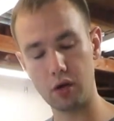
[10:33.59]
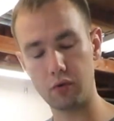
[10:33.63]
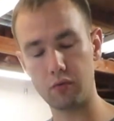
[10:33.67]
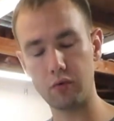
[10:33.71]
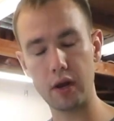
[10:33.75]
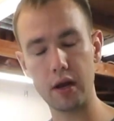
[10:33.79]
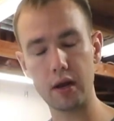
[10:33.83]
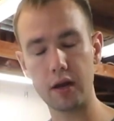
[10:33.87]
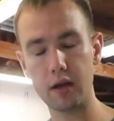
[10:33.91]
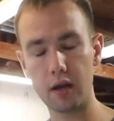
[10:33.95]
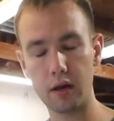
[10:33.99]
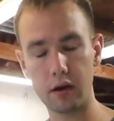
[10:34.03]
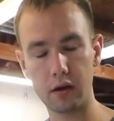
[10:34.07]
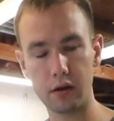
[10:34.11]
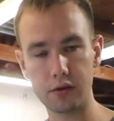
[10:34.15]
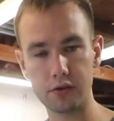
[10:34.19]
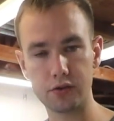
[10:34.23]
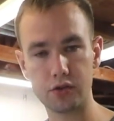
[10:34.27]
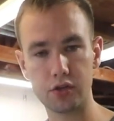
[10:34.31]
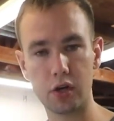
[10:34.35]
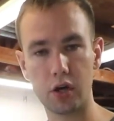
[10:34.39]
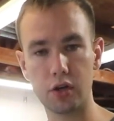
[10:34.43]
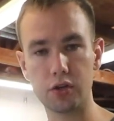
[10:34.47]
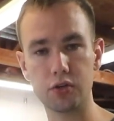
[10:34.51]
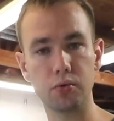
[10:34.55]
radiators,
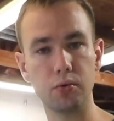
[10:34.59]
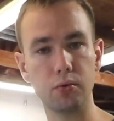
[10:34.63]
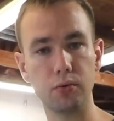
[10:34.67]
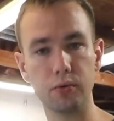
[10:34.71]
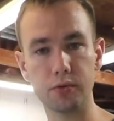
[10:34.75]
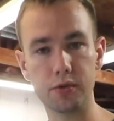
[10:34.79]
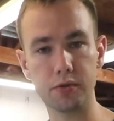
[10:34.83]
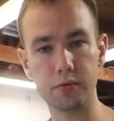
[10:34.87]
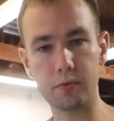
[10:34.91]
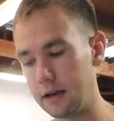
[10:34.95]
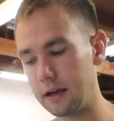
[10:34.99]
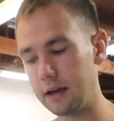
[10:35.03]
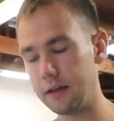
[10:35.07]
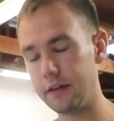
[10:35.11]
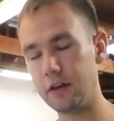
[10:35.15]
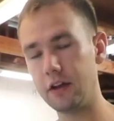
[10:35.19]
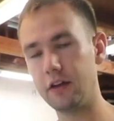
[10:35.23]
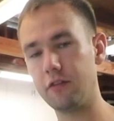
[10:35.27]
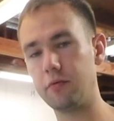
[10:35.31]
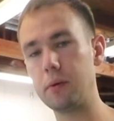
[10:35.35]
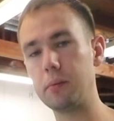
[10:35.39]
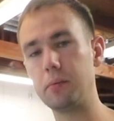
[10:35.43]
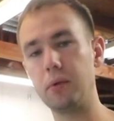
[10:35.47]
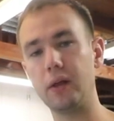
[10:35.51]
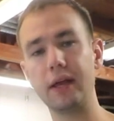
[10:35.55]
charge coolers, and then you
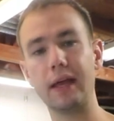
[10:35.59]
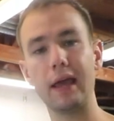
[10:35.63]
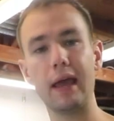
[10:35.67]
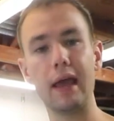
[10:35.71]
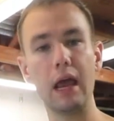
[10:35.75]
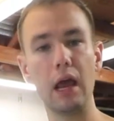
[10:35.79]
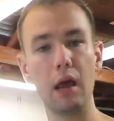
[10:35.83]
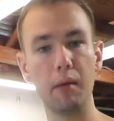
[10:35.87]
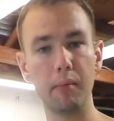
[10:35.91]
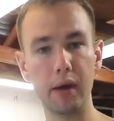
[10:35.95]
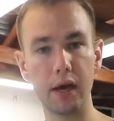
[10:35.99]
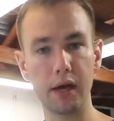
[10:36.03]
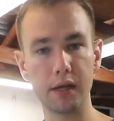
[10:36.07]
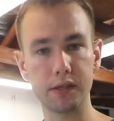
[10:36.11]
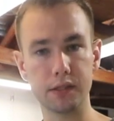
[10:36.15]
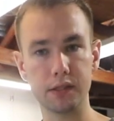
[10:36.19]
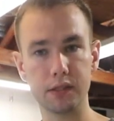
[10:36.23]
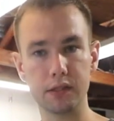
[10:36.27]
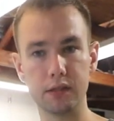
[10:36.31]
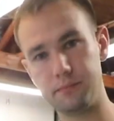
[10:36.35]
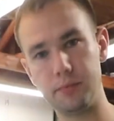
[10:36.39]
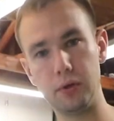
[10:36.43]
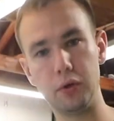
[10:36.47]
have people like AMS